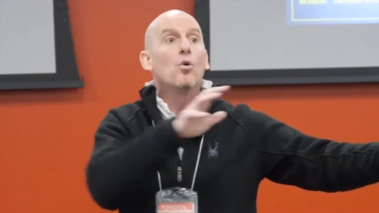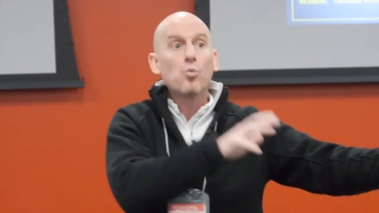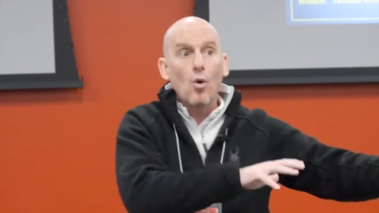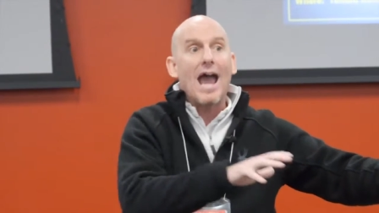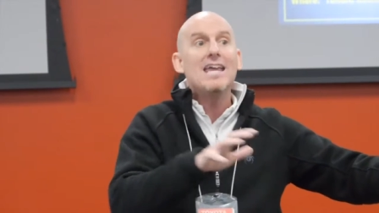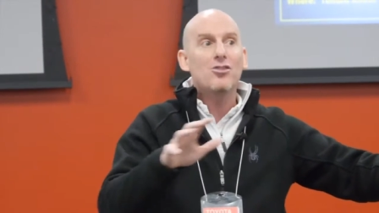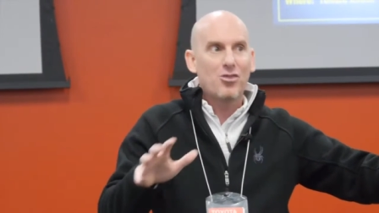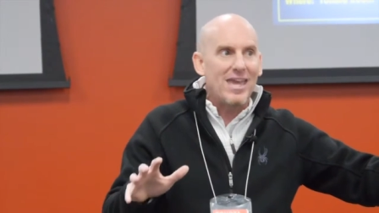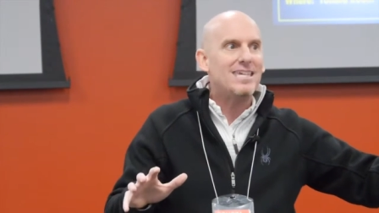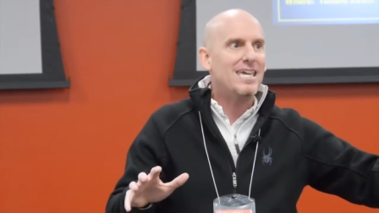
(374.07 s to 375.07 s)
Right
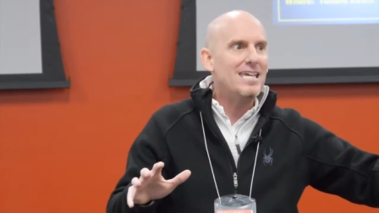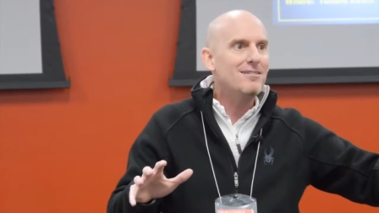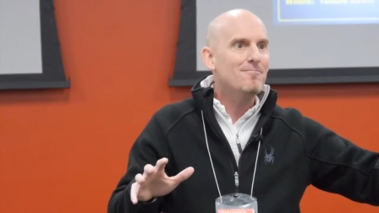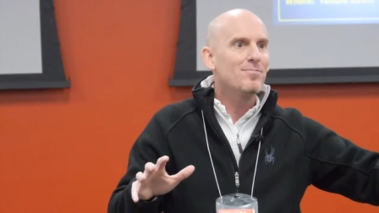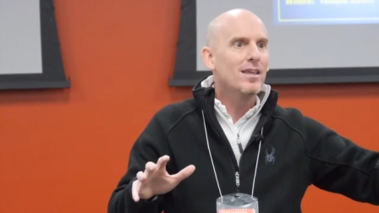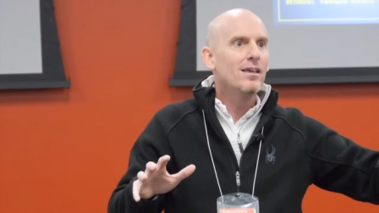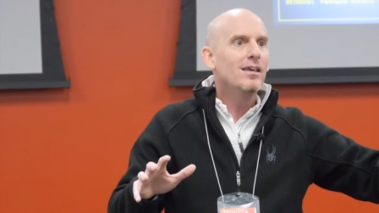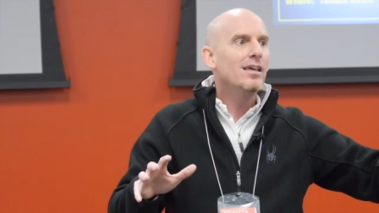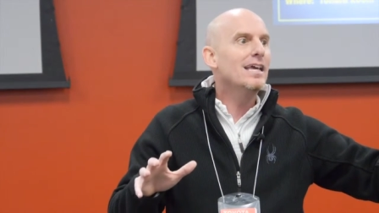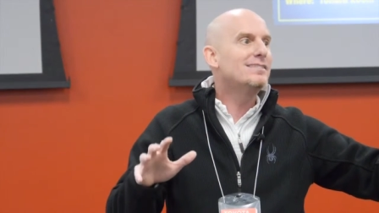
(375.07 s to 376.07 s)
thinking
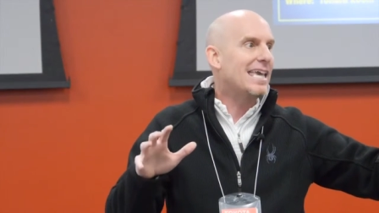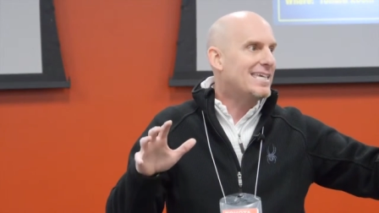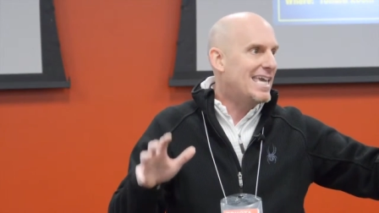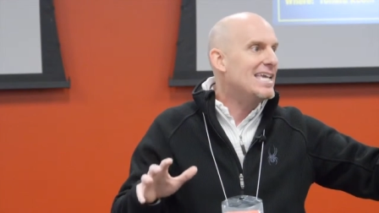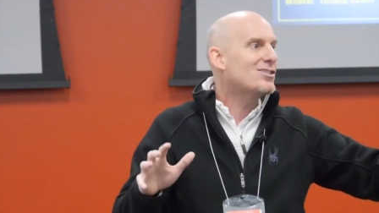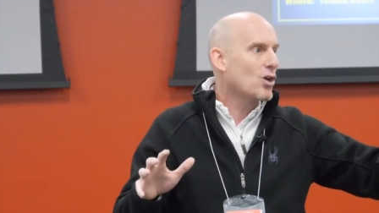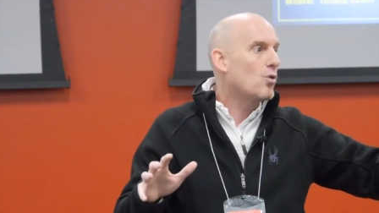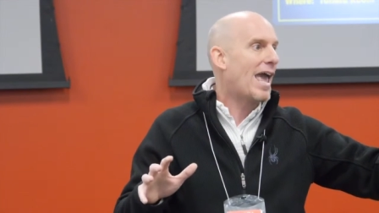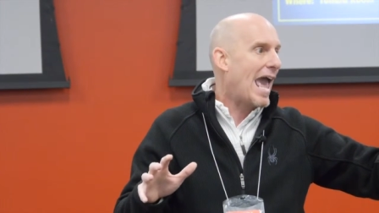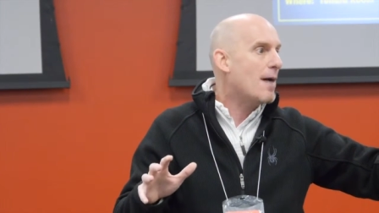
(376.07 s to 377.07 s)
is a
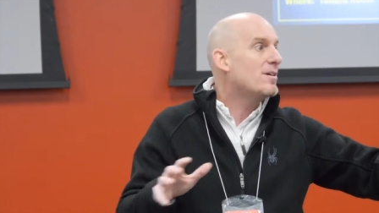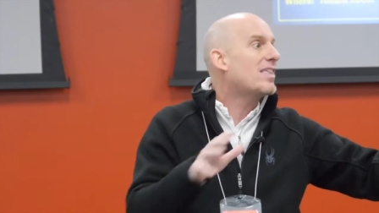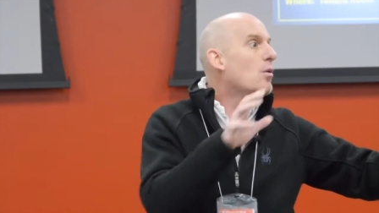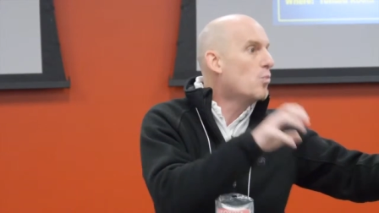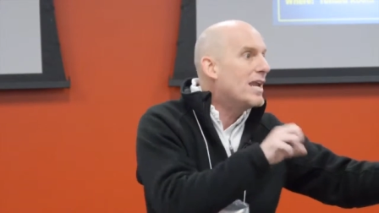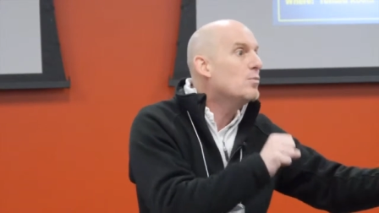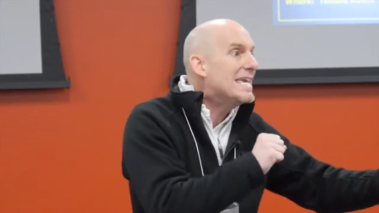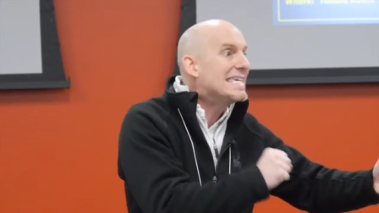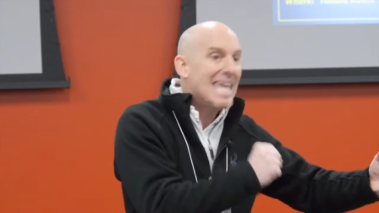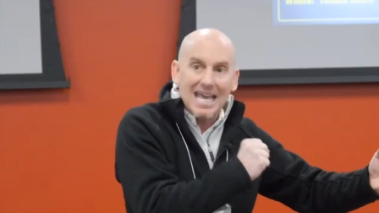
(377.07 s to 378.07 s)
keystone habit that when
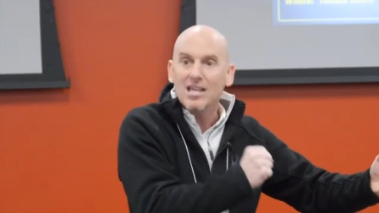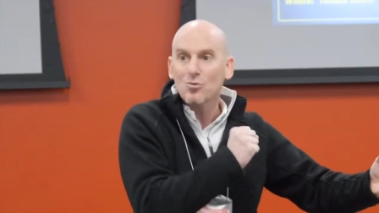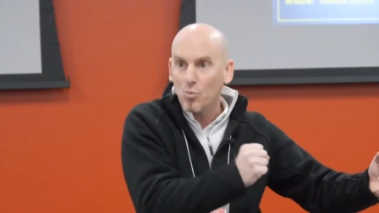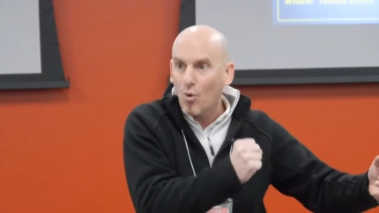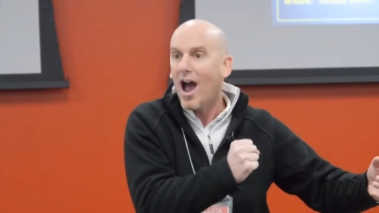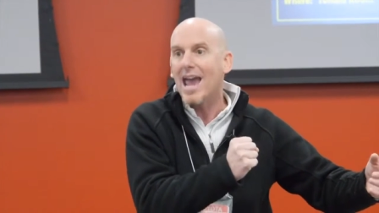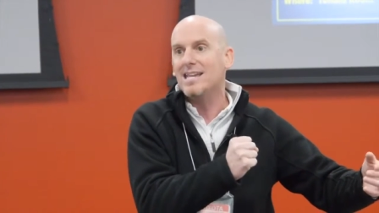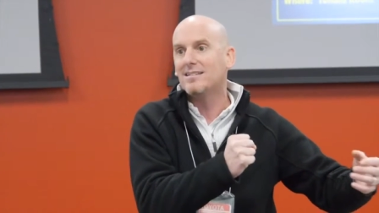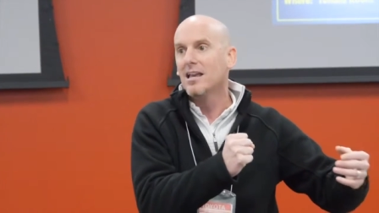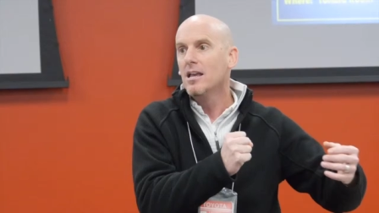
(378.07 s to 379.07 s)
we get it right,